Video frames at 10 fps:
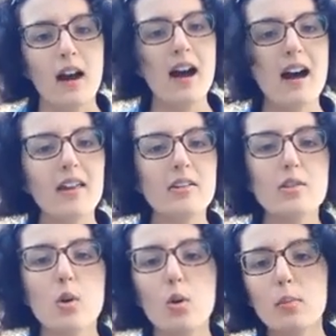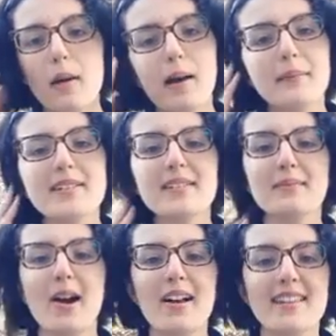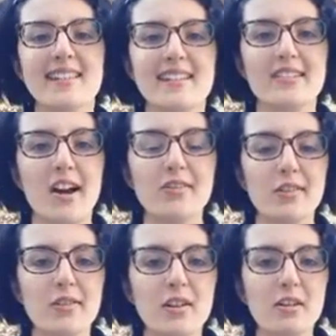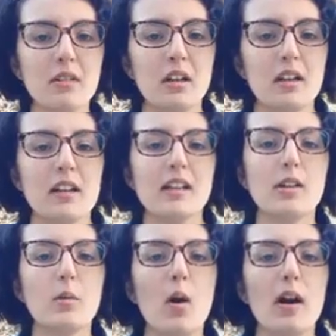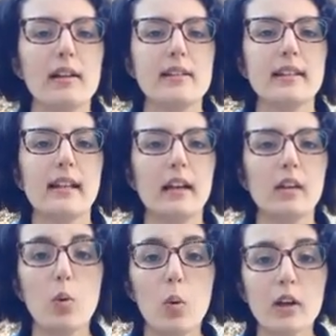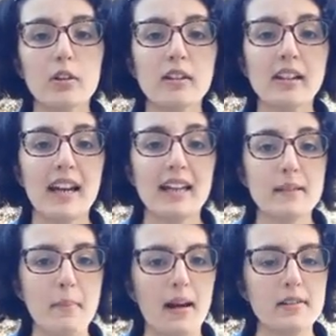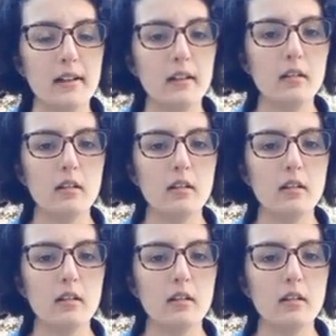This whole publishing process in general, though, it was like quicker than I expected.